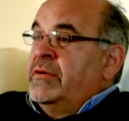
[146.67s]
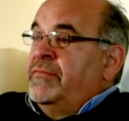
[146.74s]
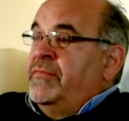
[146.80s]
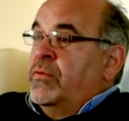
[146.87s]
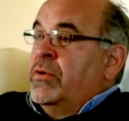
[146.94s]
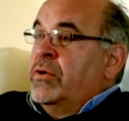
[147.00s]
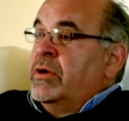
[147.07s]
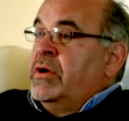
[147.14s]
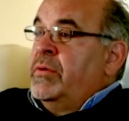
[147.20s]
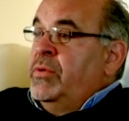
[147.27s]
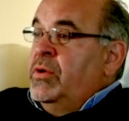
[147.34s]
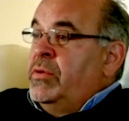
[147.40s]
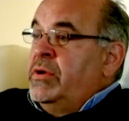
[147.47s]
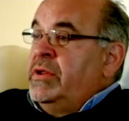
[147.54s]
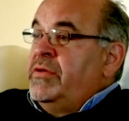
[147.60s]
for a
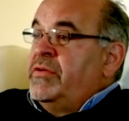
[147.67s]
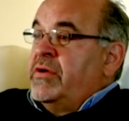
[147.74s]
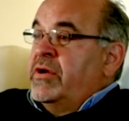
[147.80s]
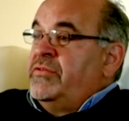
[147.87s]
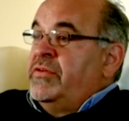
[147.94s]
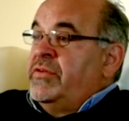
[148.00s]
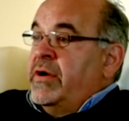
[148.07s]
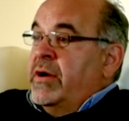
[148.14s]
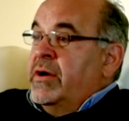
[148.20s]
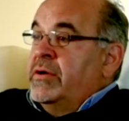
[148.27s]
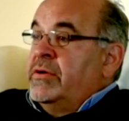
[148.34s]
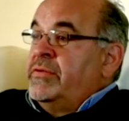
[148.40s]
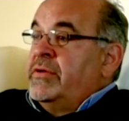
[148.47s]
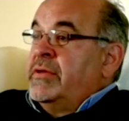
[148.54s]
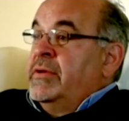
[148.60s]
community such as
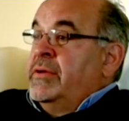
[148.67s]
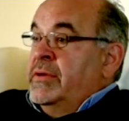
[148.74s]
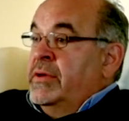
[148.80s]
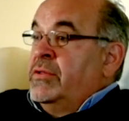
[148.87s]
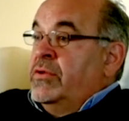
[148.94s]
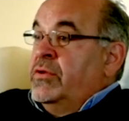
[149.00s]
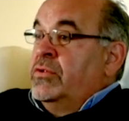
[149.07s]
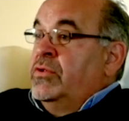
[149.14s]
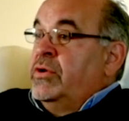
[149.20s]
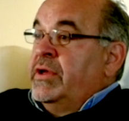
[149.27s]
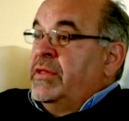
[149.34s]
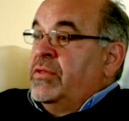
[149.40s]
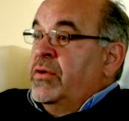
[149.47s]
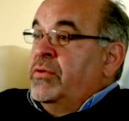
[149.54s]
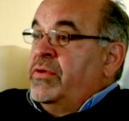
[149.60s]
ours to look
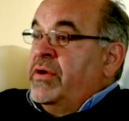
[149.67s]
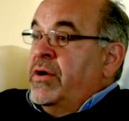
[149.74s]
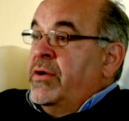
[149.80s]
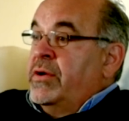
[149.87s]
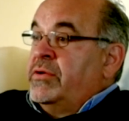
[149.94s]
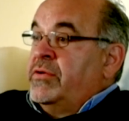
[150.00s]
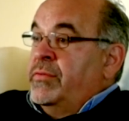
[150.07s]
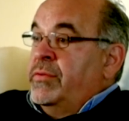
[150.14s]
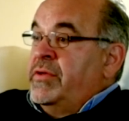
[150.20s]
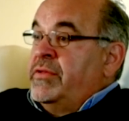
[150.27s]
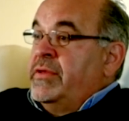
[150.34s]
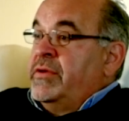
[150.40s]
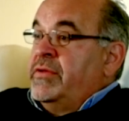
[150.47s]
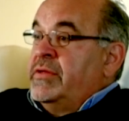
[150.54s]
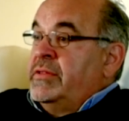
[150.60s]
at those
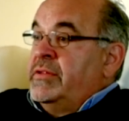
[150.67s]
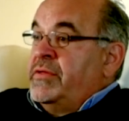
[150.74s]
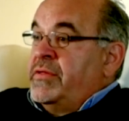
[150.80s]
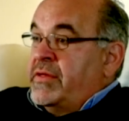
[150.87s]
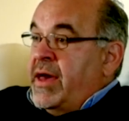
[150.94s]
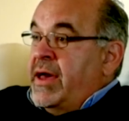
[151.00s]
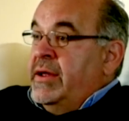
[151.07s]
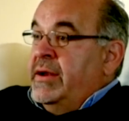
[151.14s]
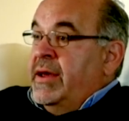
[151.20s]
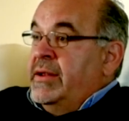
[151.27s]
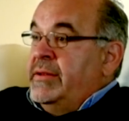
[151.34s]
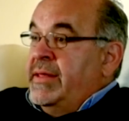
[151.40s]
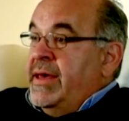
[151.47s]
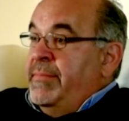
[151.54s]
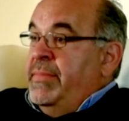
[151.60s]
characteristics and decide
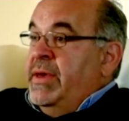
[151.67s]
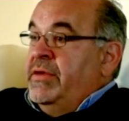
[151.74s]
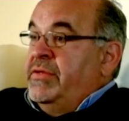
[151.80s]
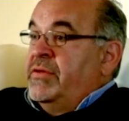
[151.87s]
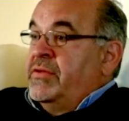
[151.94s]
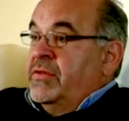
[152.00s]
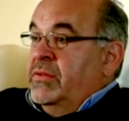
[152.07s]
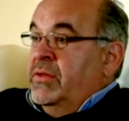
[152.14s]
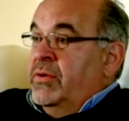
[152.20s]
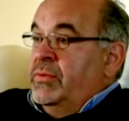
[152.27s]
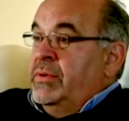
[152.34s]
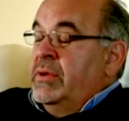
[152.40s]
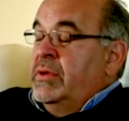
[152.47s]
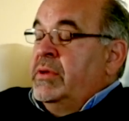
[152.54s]
on that basis alone.